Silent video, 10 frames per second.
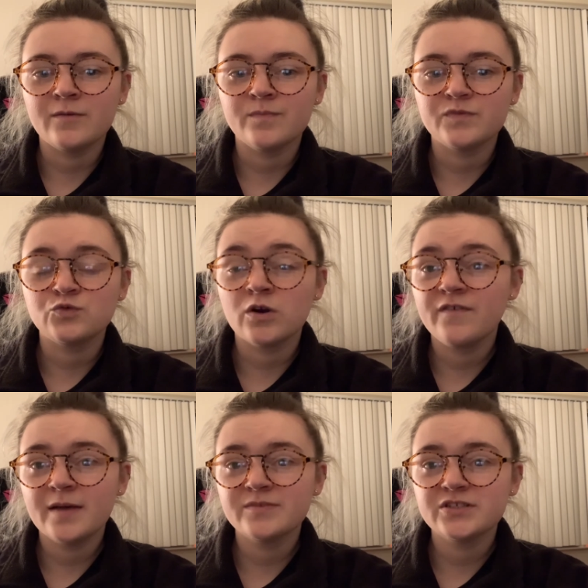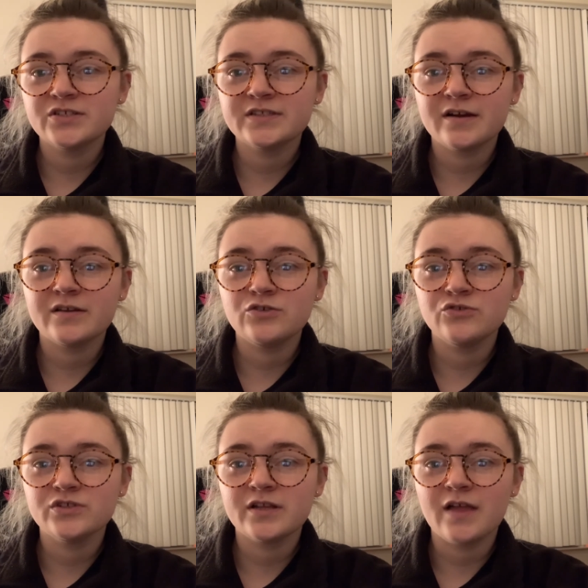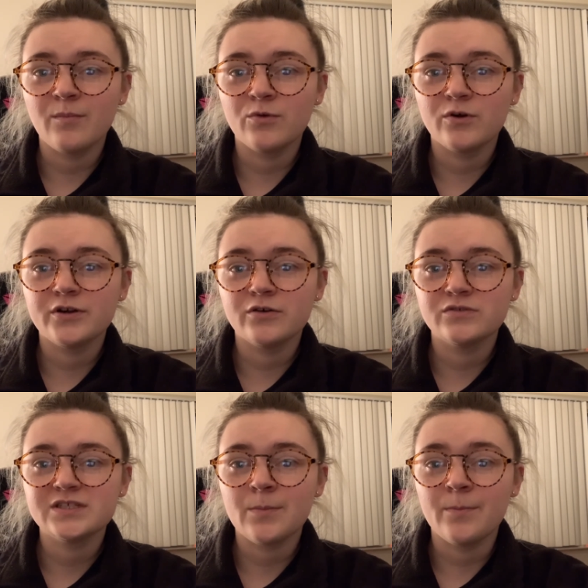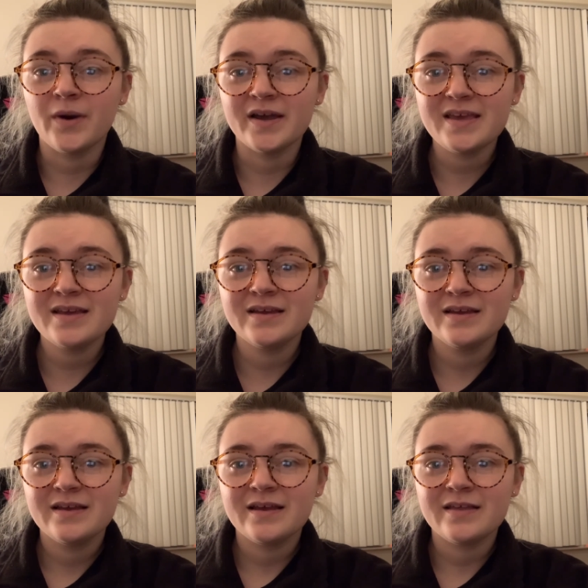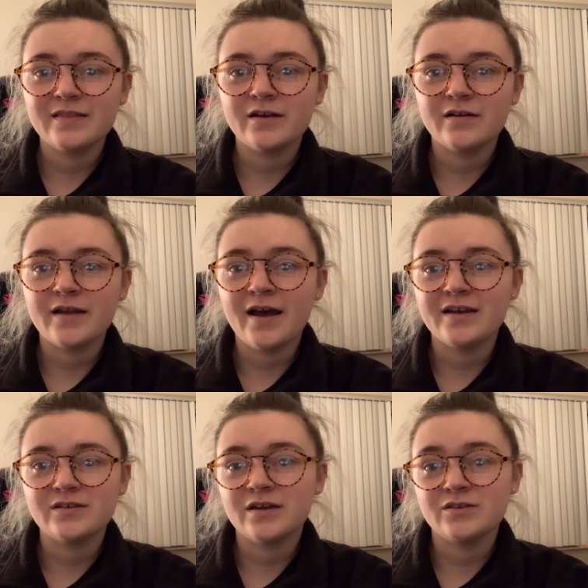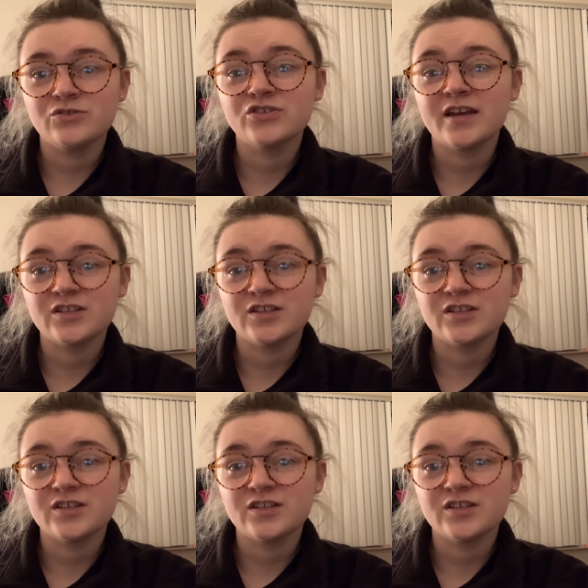dwarf hamsters, they're usually a lot more known to bite, and they're not usually as